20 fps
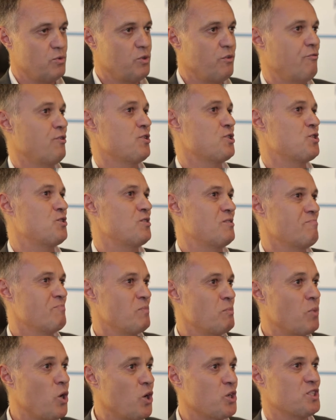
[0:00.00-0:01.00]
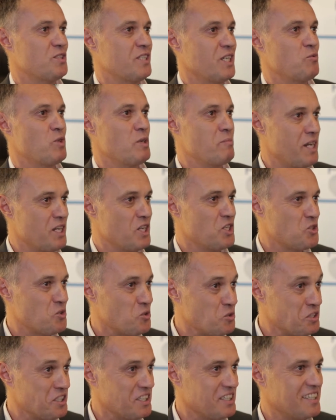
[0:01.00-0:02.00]
the first box that we managed
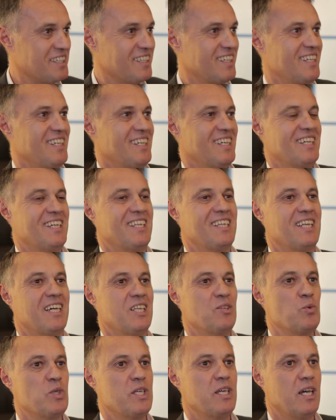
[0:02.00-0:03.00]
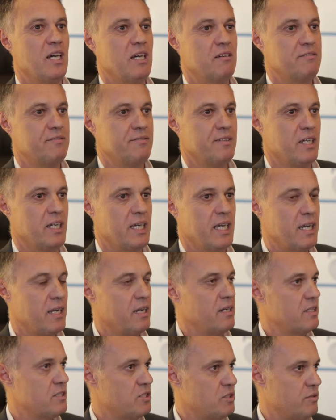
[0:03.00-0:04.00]
to tick, that we have a
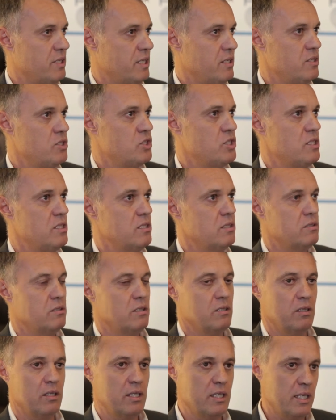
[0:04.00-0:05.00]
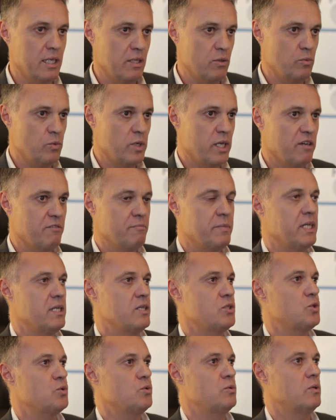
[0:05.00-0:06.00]
clear strategy internally, and we have
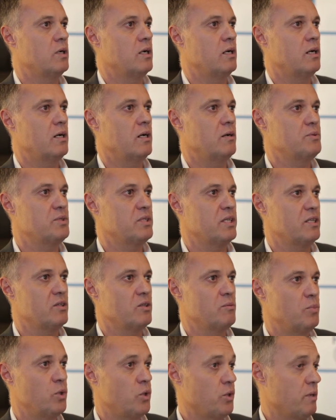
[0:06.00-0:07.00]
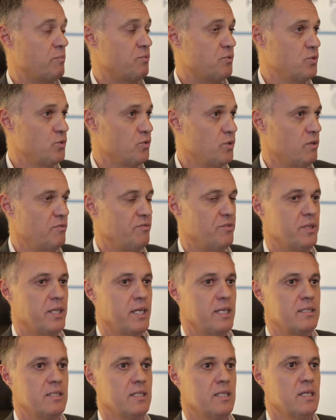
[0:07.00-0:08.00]
managed to obtain the board approval for
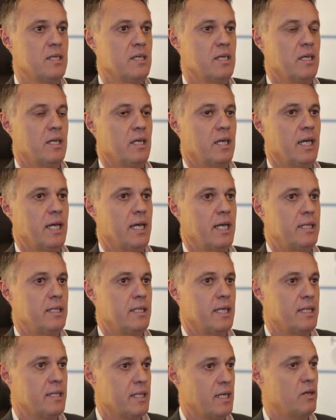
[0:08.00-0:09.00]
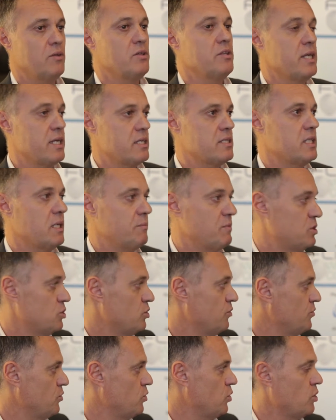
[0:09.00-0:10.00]
that. And now the next step is,
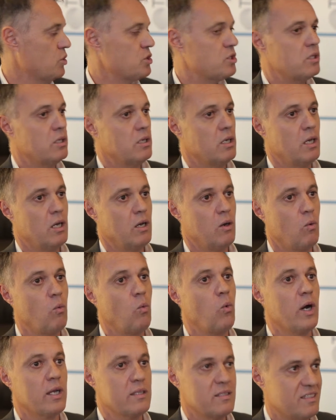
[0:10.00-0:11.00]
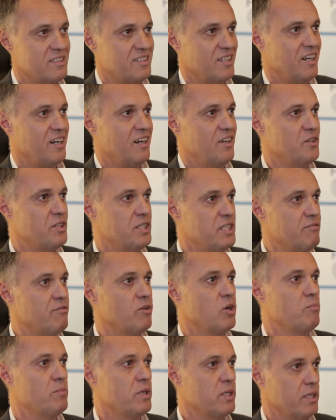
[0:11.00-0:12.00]
of course, what are the
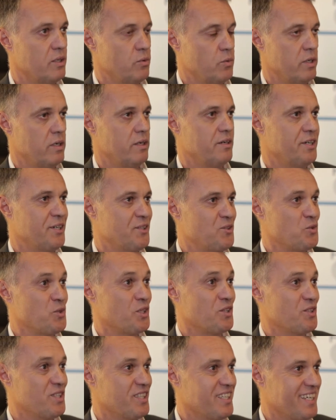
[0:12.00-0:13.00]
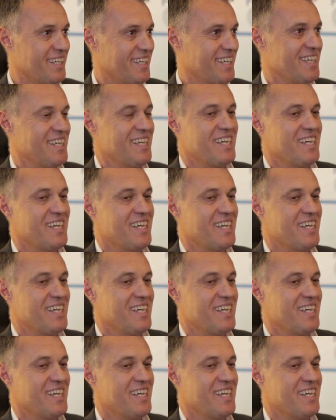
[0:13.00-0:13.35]
development that we are going to undertake.